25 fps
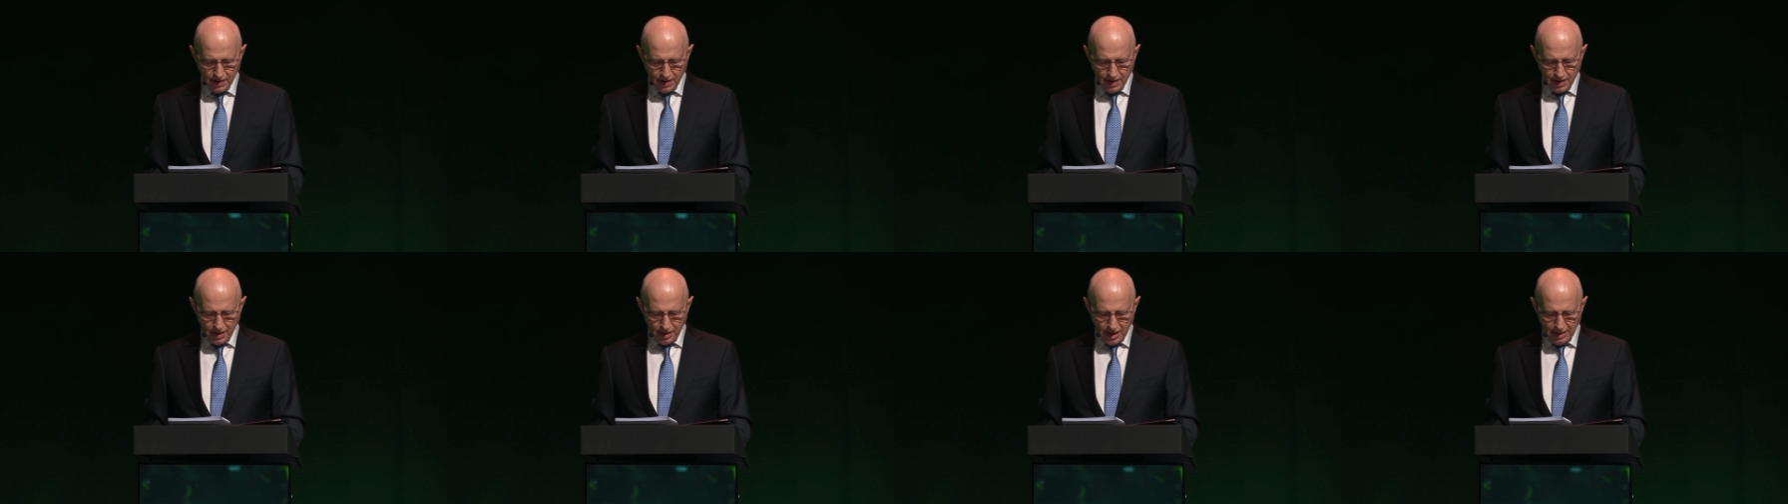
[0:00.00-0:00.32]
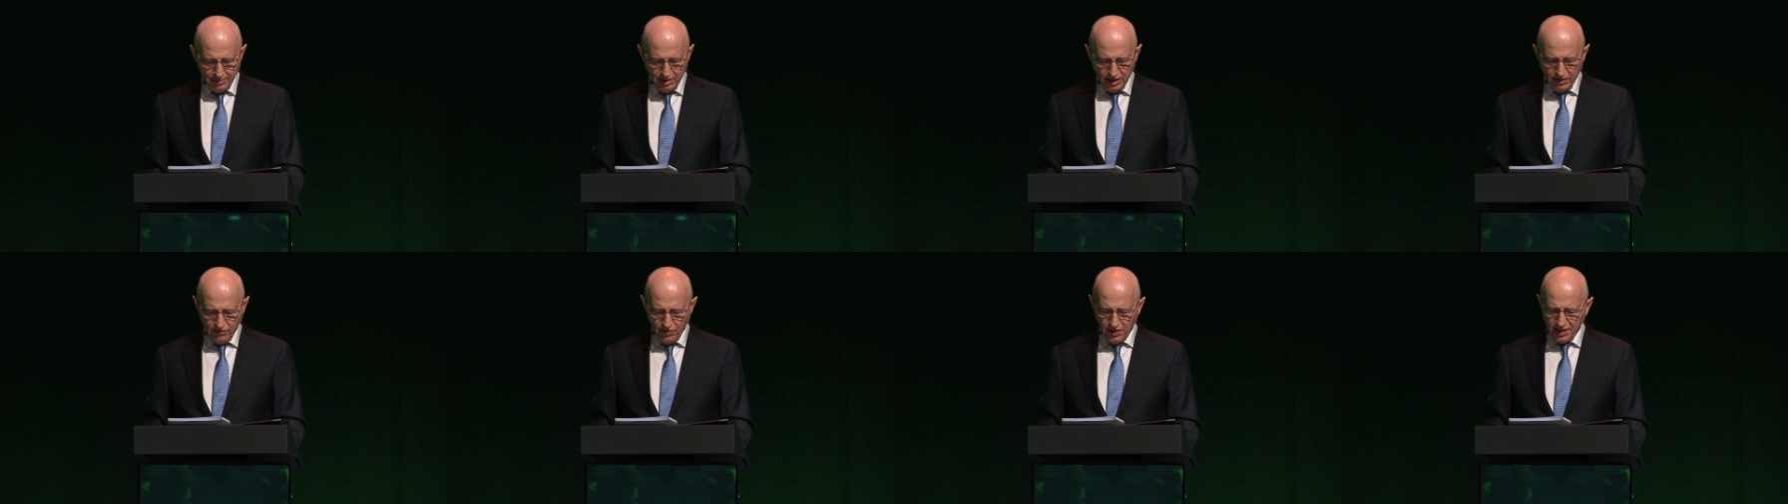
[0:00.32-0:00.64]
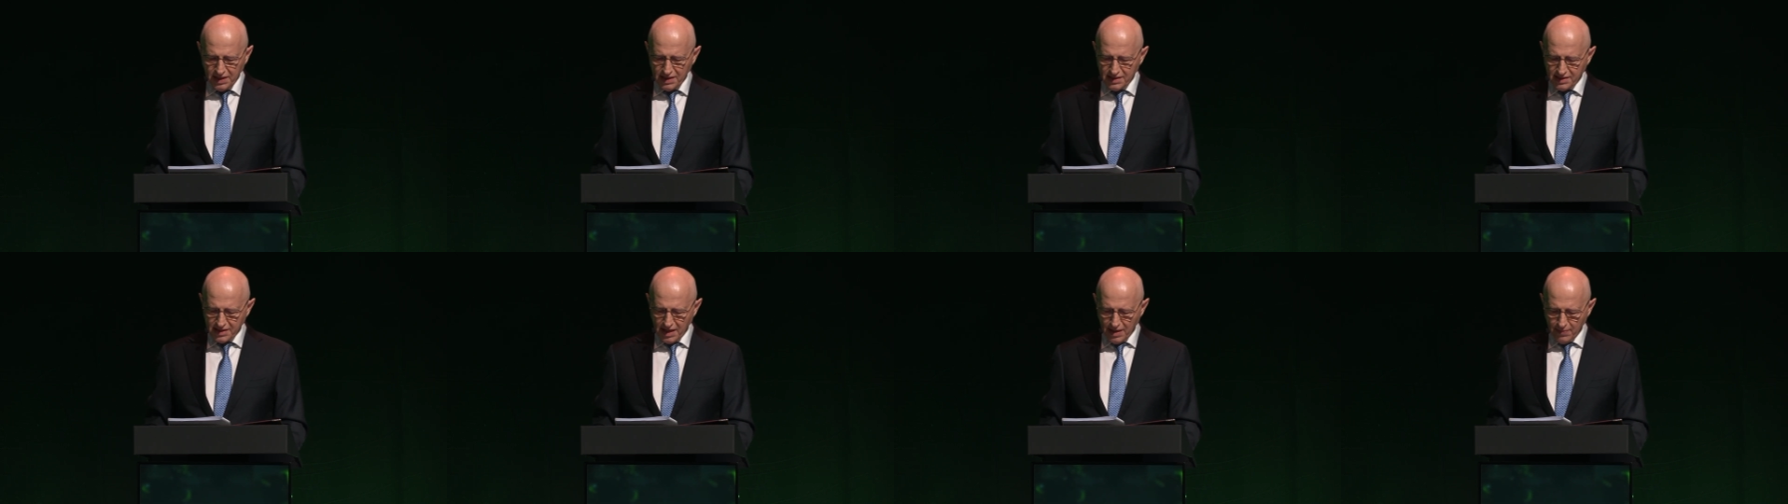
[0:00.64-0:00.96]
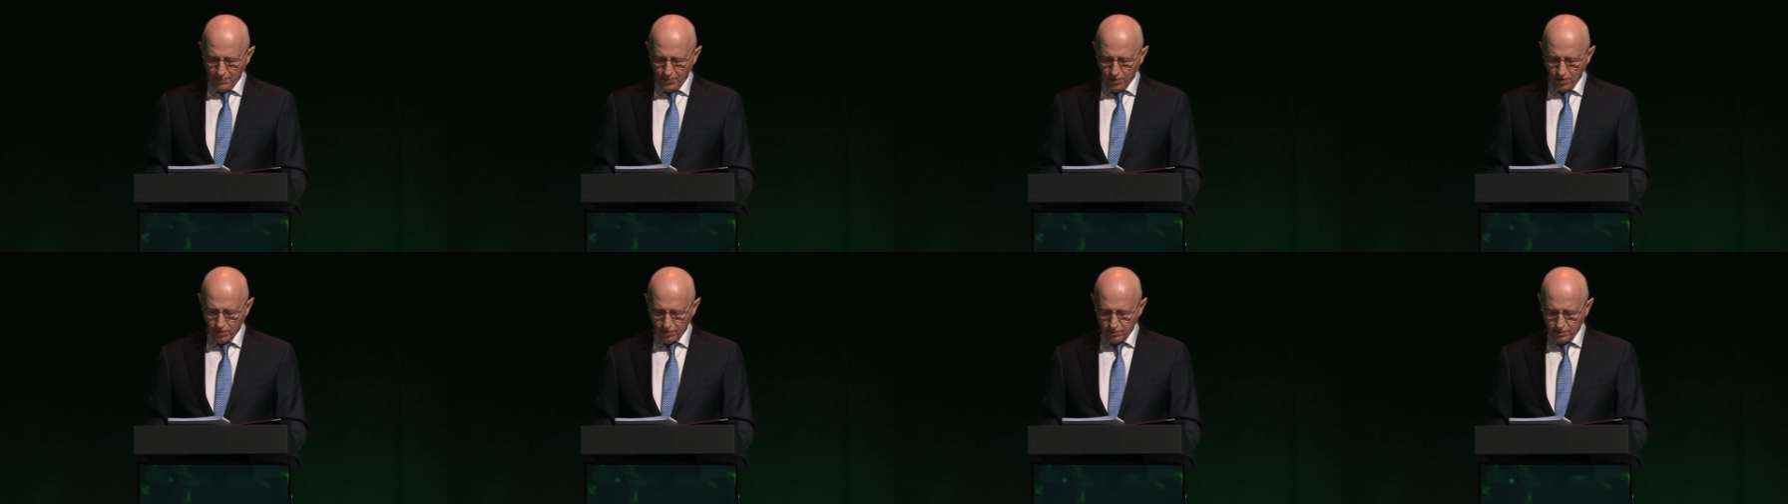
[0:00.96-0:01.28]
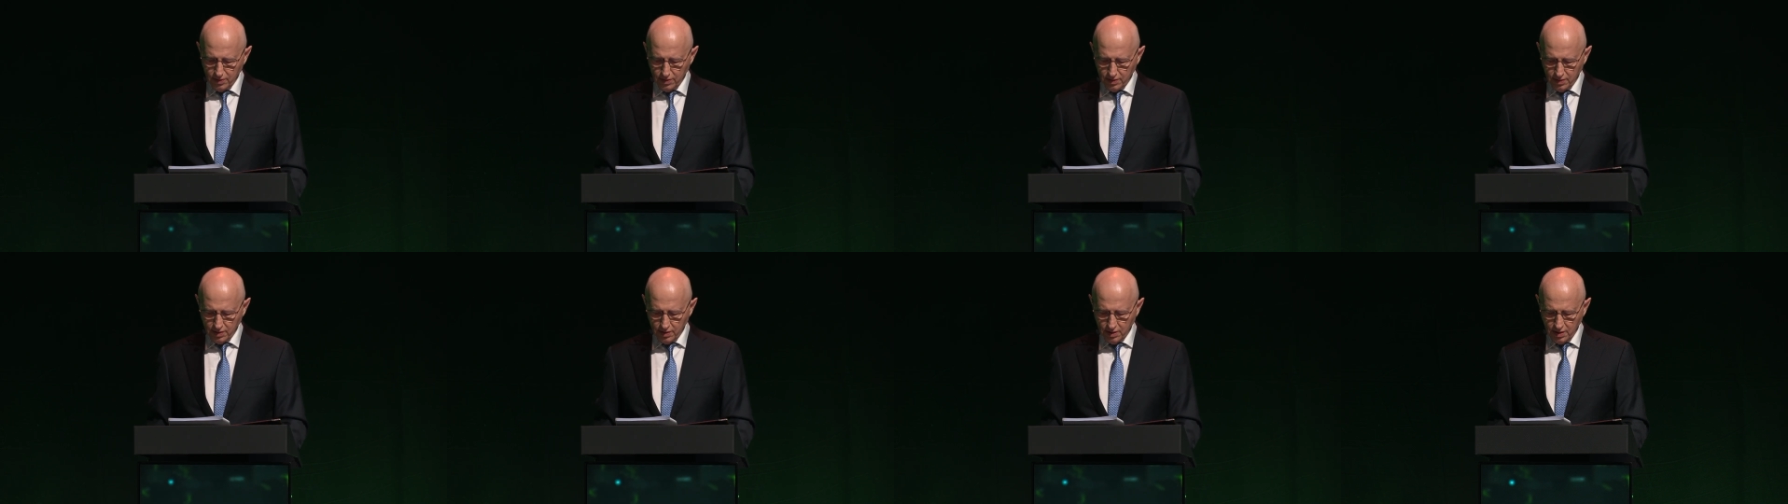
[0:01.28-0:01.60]
Let me give you an example.
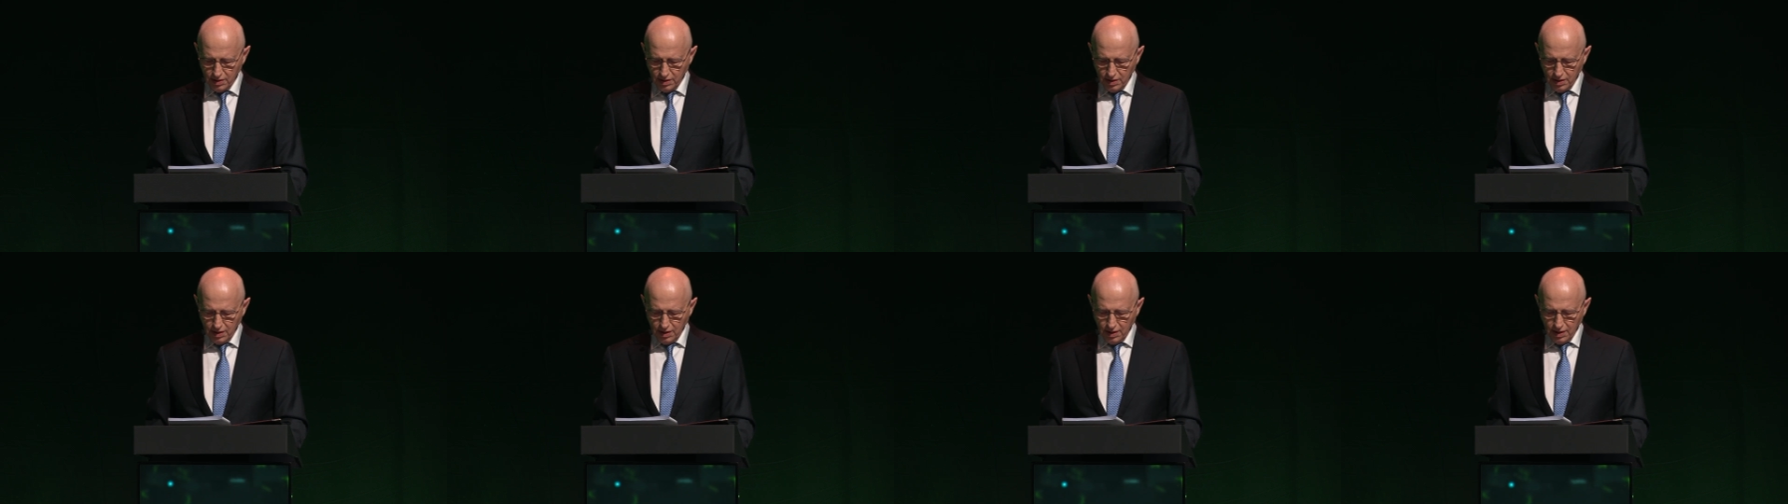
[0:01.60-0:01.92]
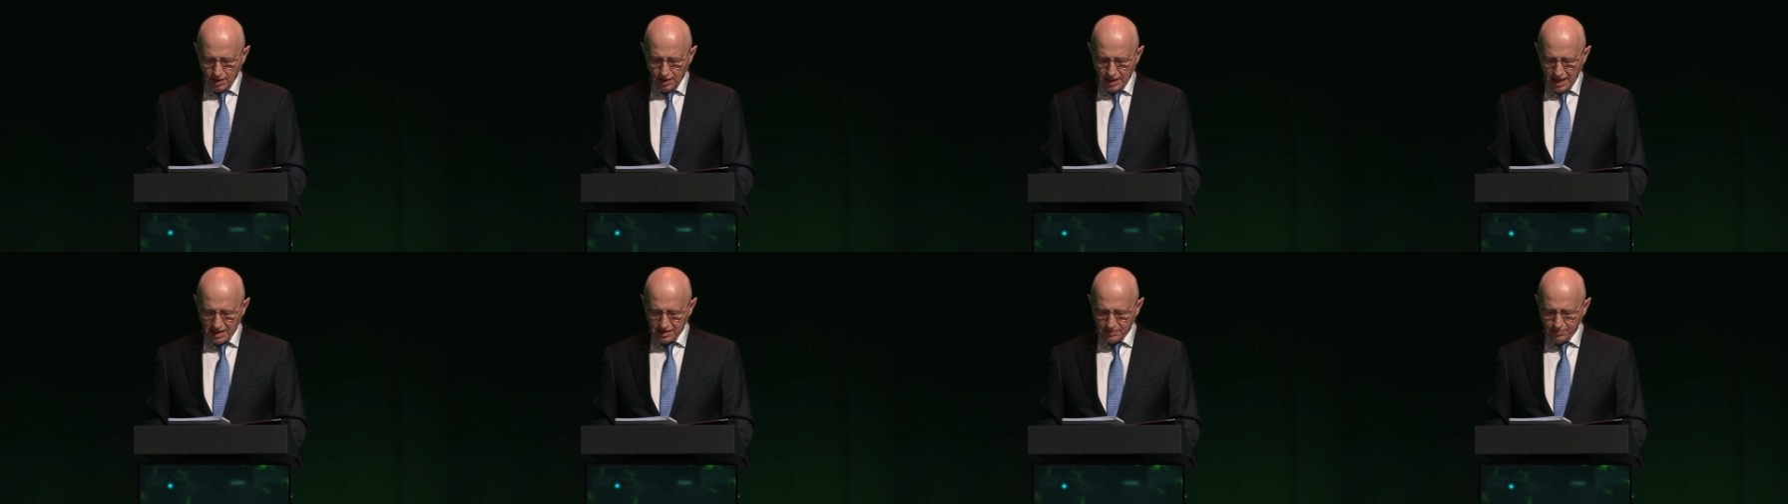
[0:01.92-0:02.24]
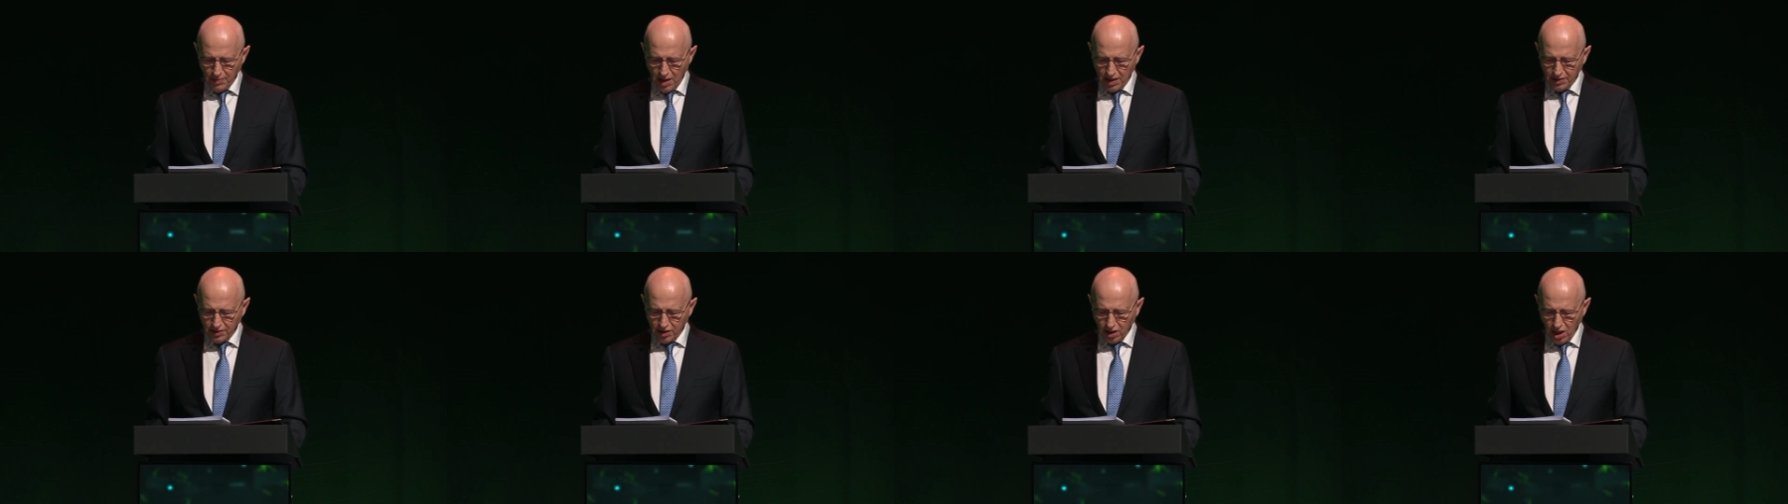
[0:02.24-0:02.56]
Last month,